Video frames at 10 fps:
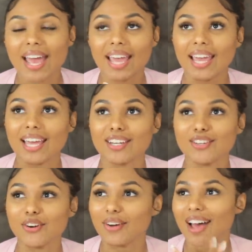and
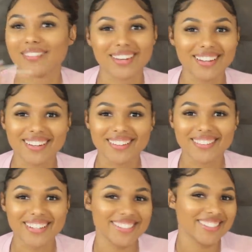you don't have any,
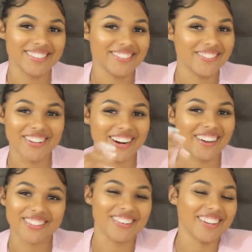because you're
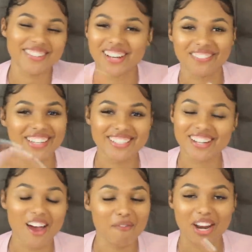outdoing yourself each
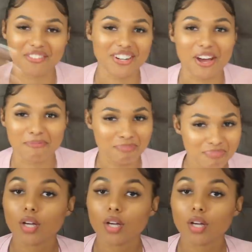time and every time.